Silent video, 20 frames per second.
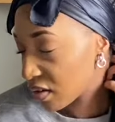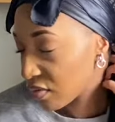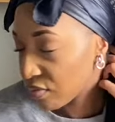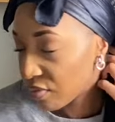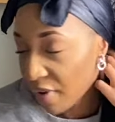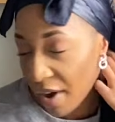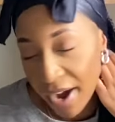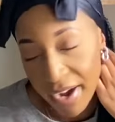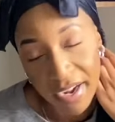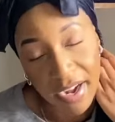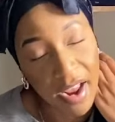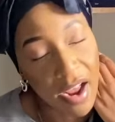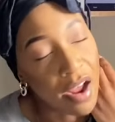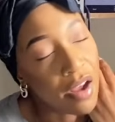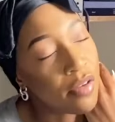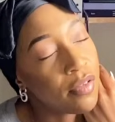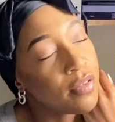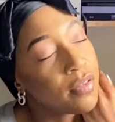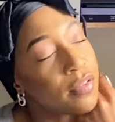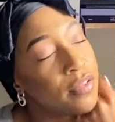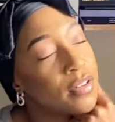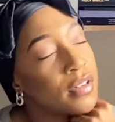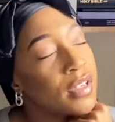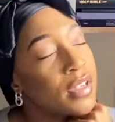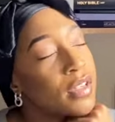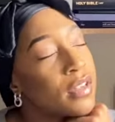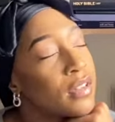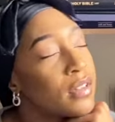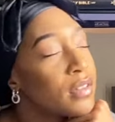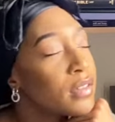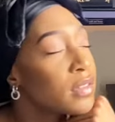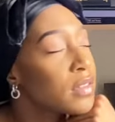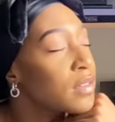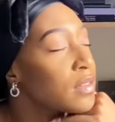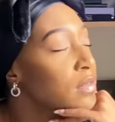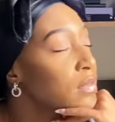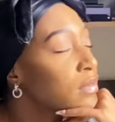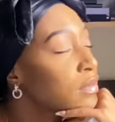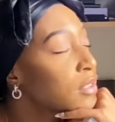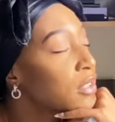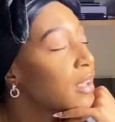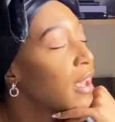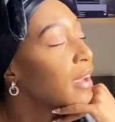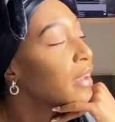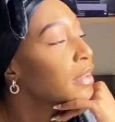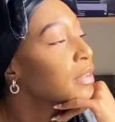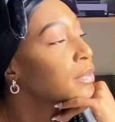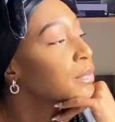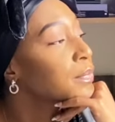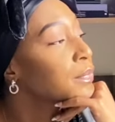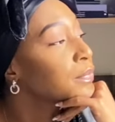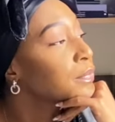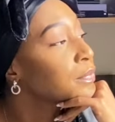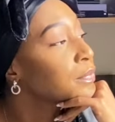right now for a second.